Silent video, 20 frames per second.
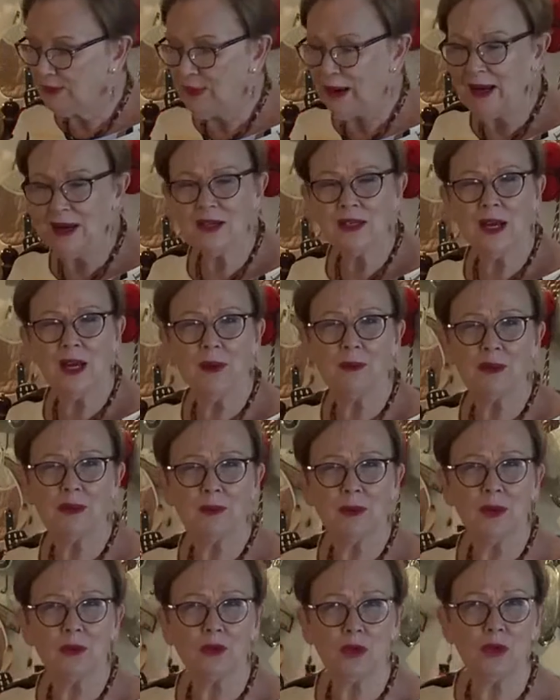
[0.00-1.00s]
baking time is
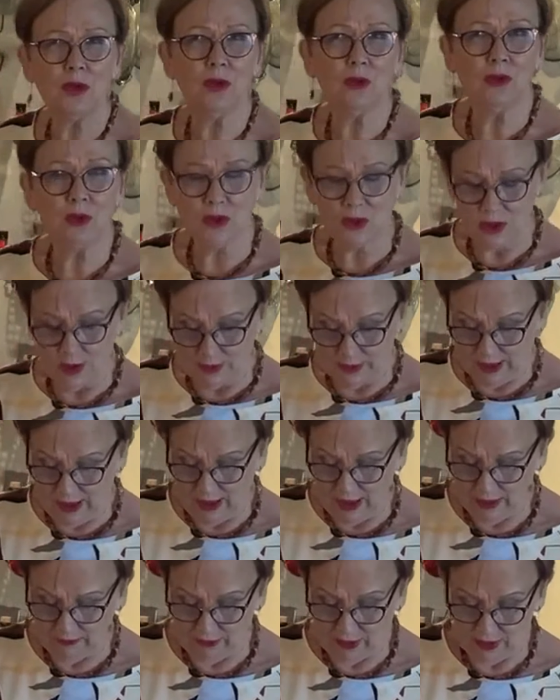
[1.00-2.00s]
about 2 to
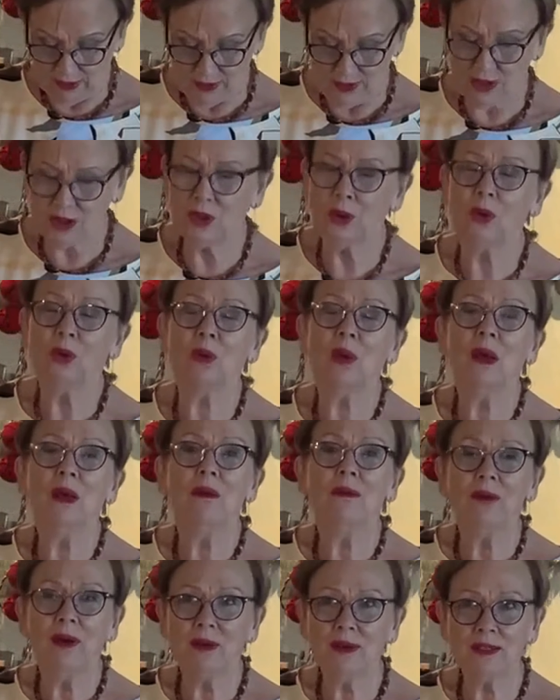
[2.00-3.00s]
2.5 hours. So
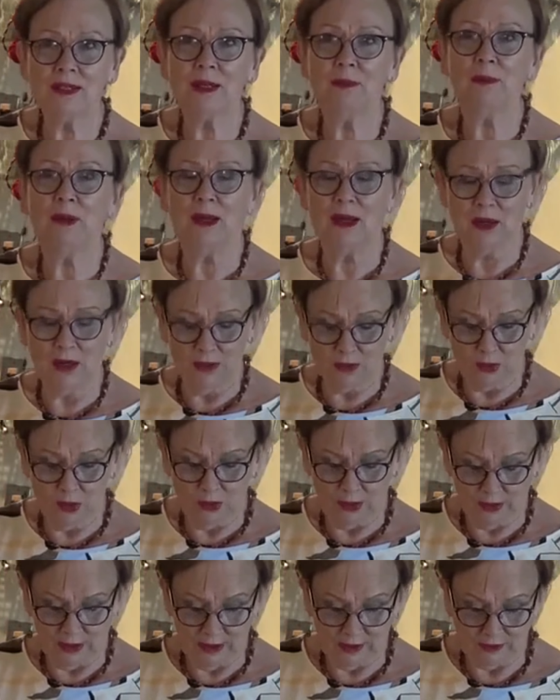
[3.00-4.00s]
very simple, you're not
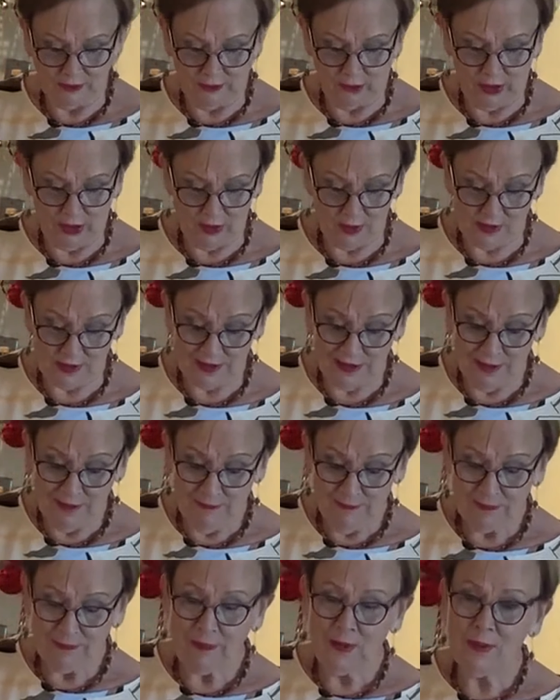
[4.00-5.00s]
cooking this for hours.
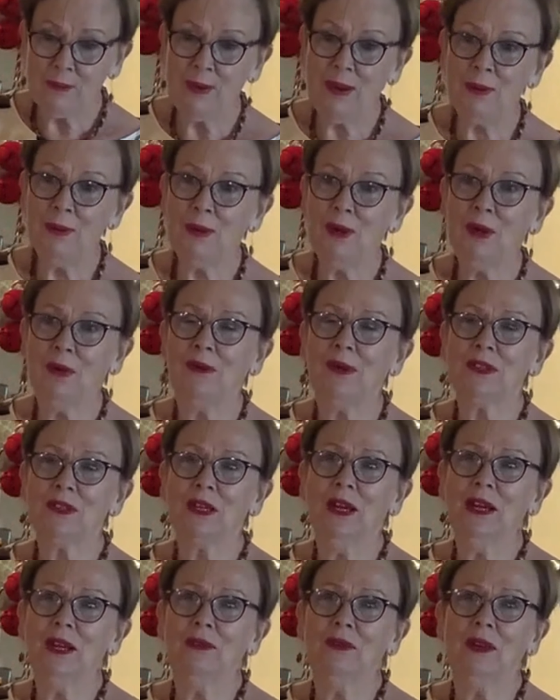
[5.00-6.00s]
People don't, it's
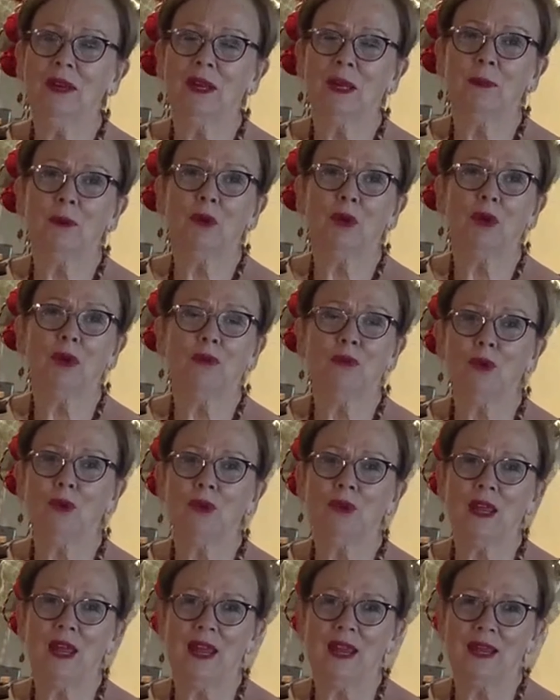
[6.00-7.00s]
kind of like a boiled
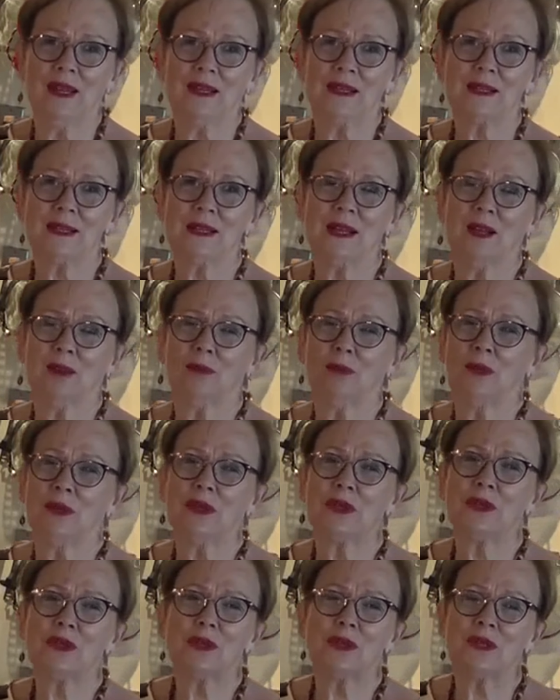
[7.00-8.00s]
fruit cake in itself, but
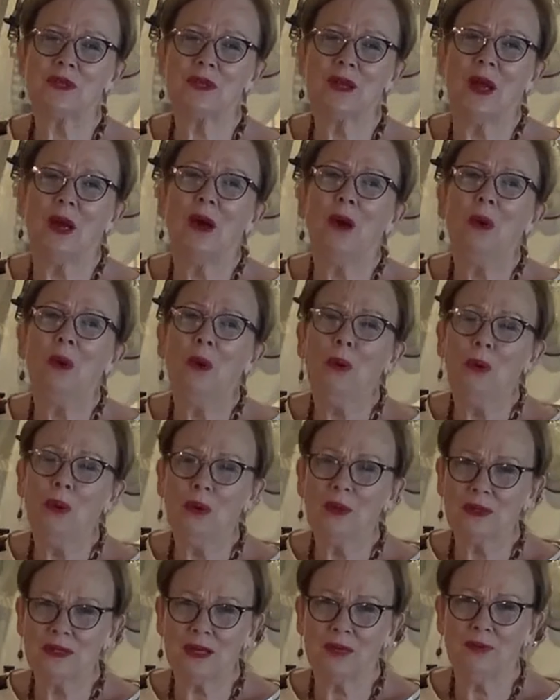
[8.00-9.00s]
it's just a
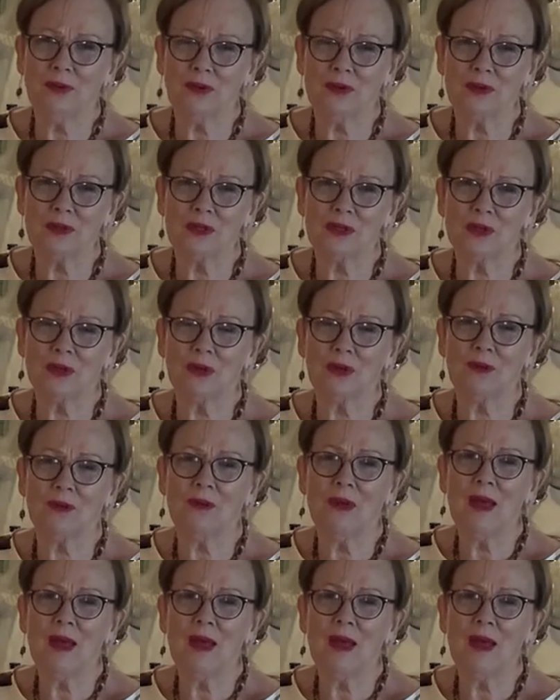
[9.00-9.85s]
whole different sort of